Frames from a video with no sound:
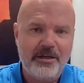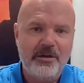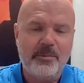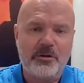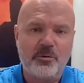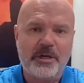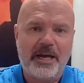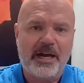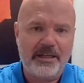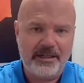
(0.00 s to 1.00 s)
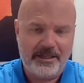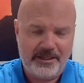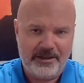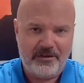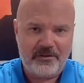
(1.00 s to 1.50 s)
But the reality
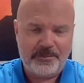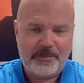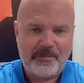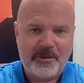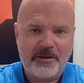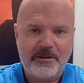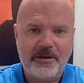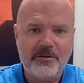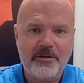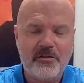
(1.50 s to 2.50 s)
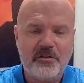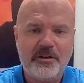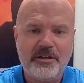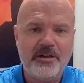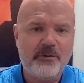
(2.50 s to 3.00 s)
is there is
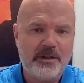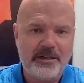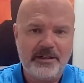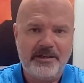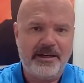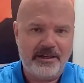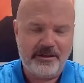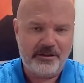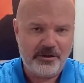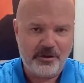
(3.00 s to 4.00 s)
significant debt in the